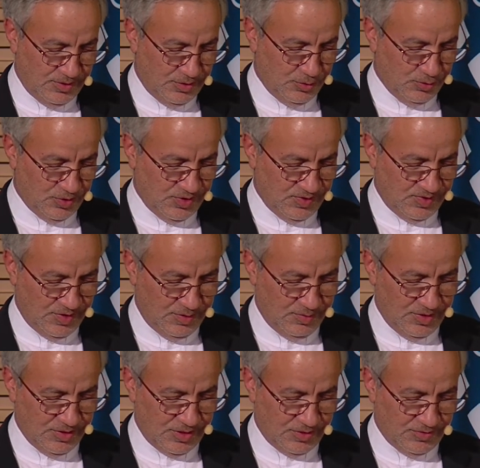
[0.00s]
New
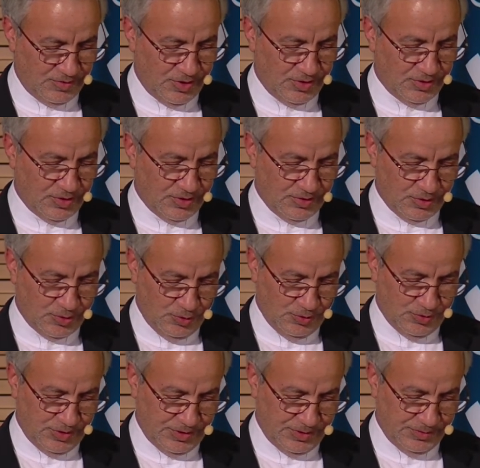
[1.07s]
Testament, and finally the
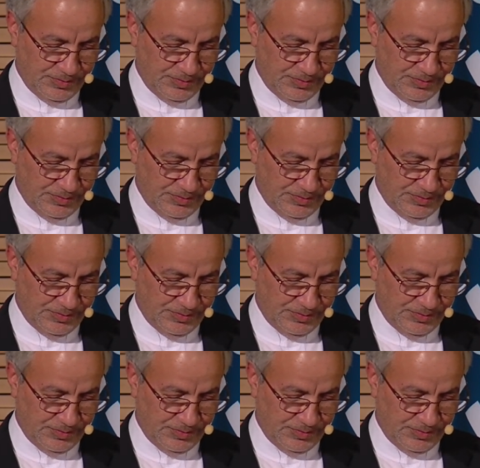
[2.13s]
Quran,